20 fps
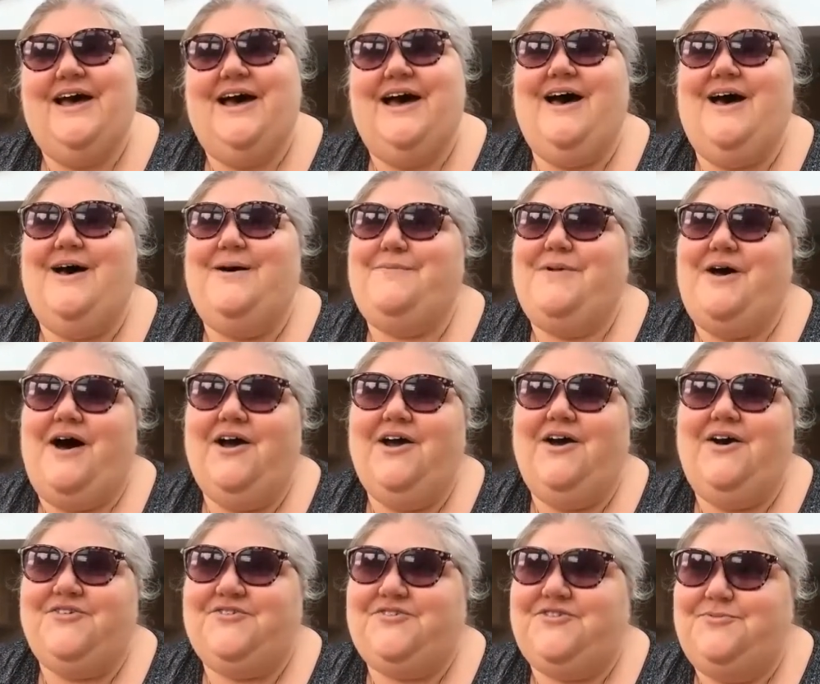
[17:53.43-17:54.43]
I
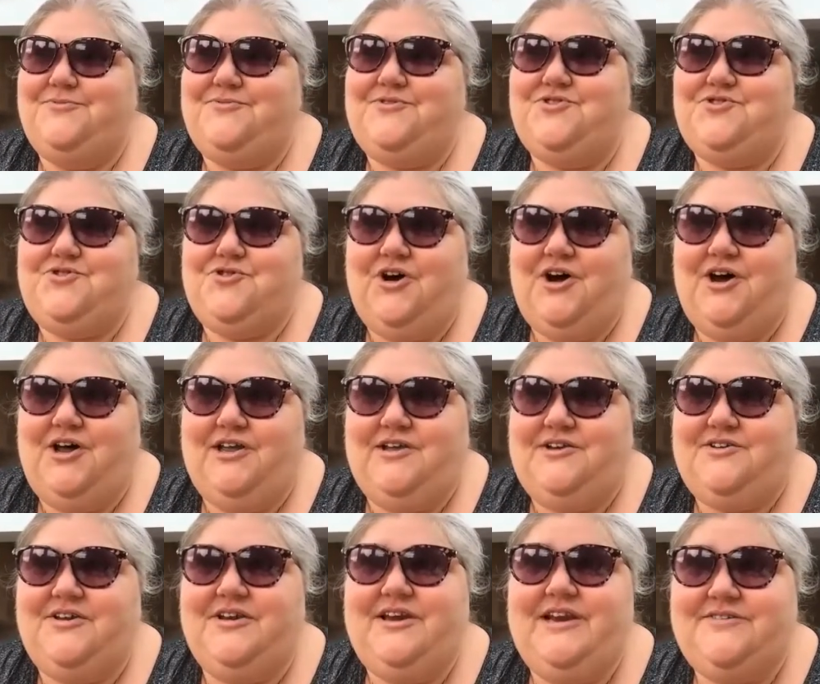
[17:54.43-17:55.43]
asked them to trial
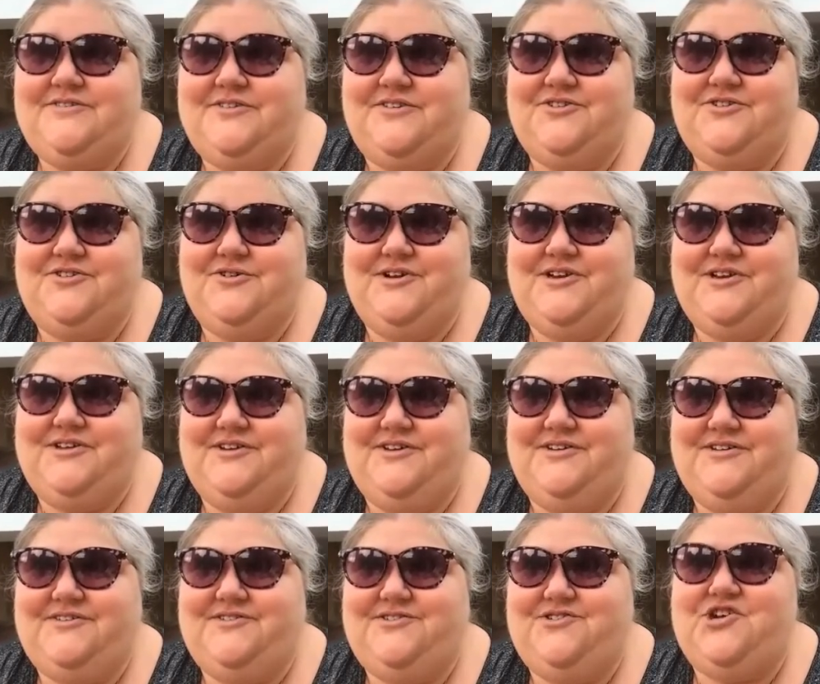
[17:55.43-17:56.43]
it and listen to it
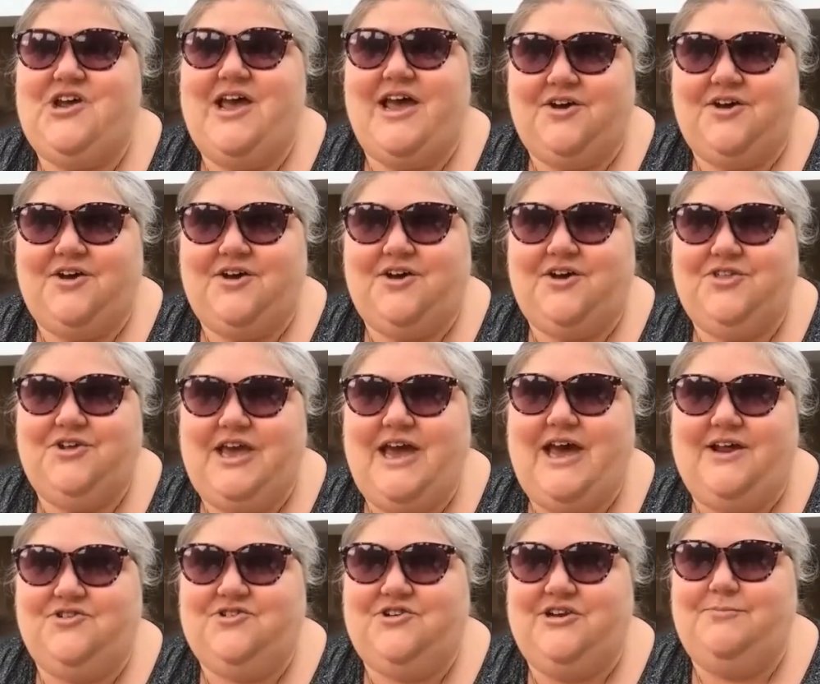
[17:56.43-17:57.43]
and check that it
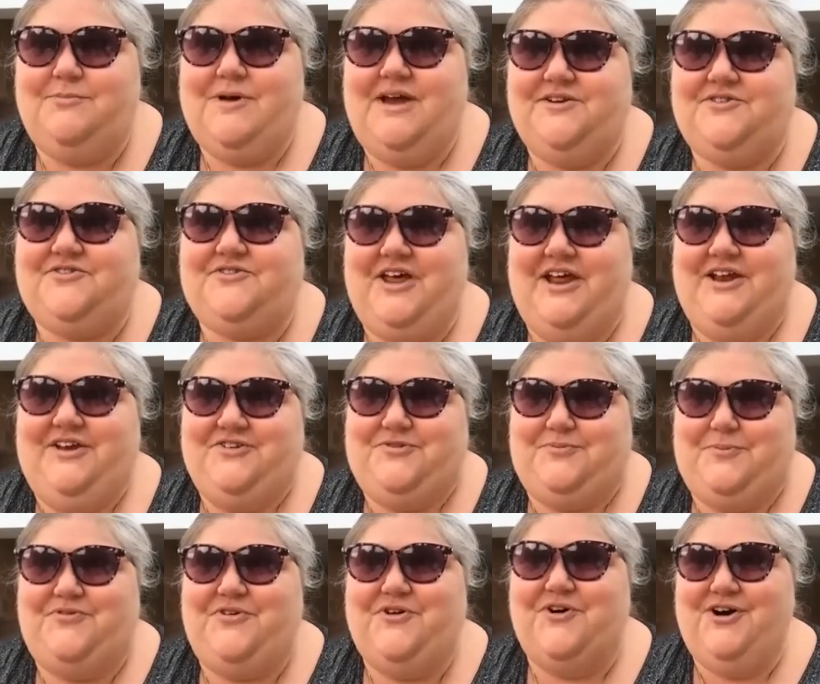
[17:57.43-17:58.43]
actually made sense
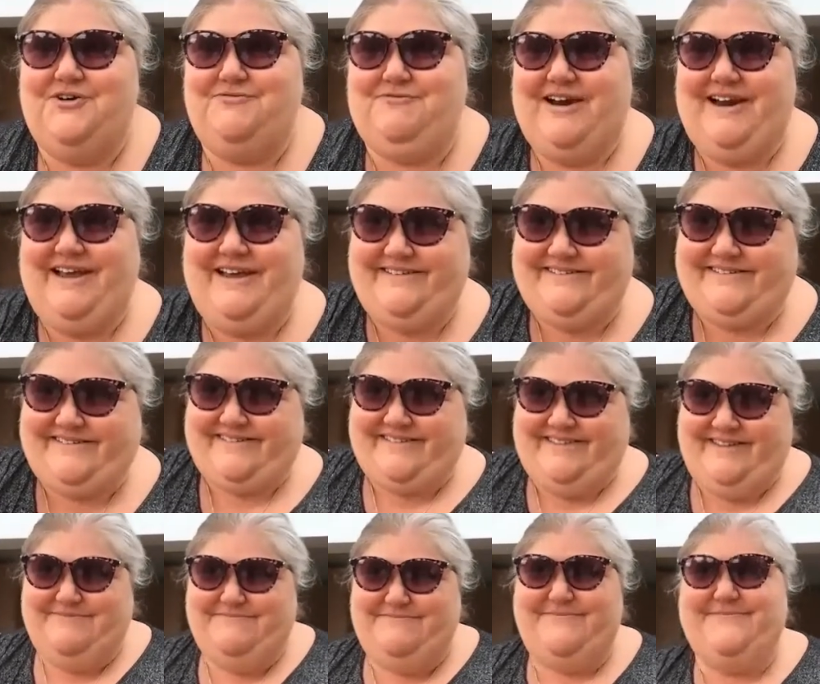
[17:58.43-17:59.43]
before I released
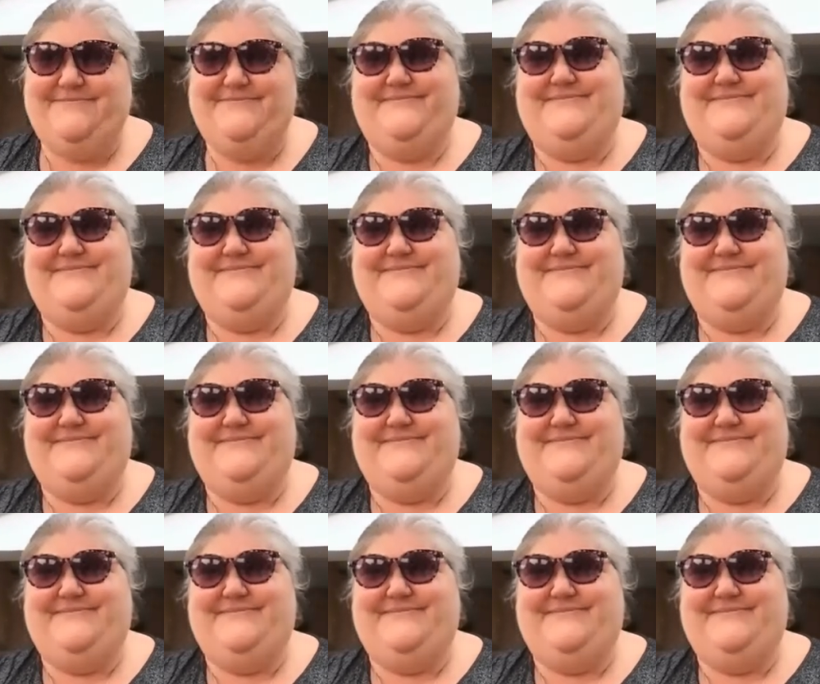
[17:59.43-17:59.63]
them.